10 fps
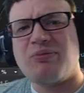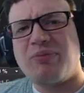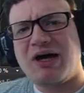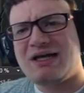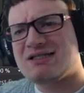
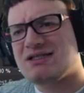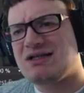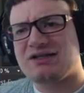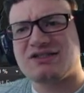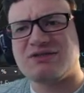bot has a
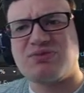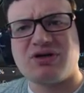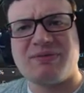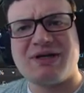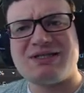lot of simple
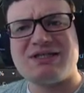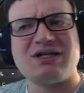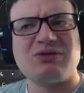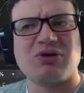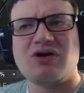commands in
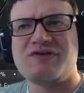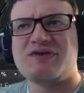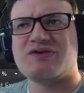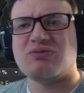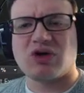there, but
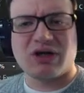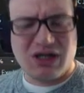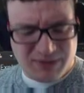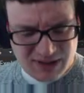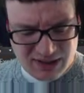also some more
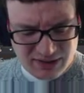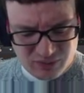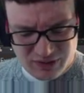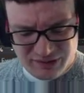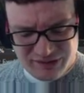complicated
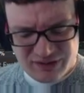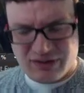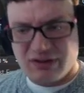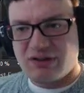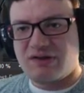ones.
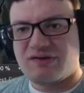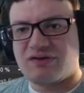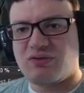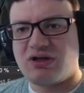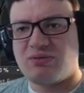
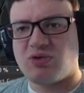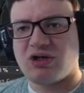So one of the more